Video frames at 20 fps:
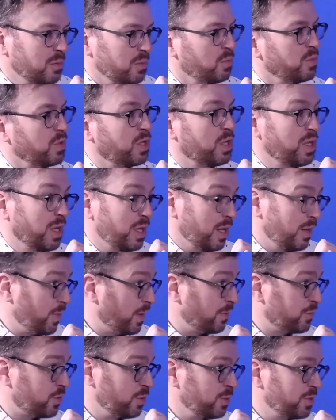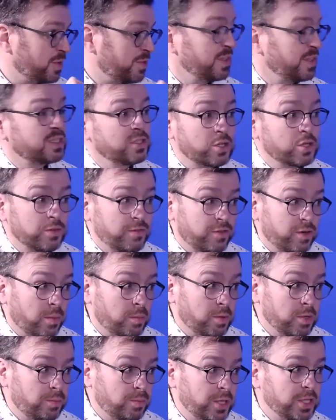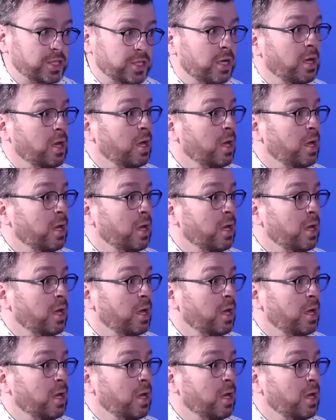If we have too much of it, it's not good for our blood pressure.